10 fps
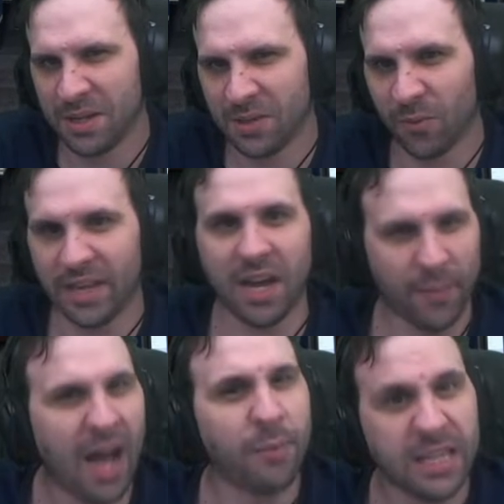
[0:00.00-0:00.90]
to wake up.
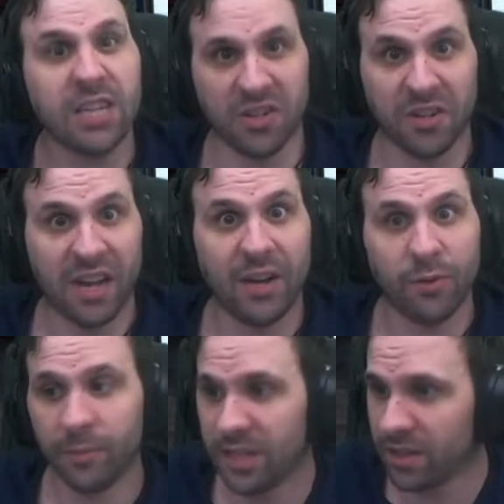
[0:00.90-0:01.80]
I'll be here. I
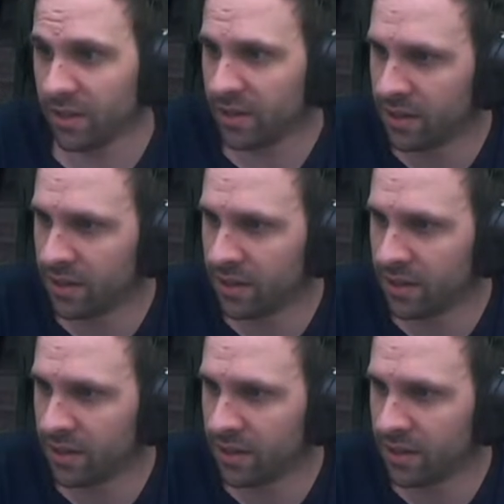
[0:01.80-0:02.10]
will be here.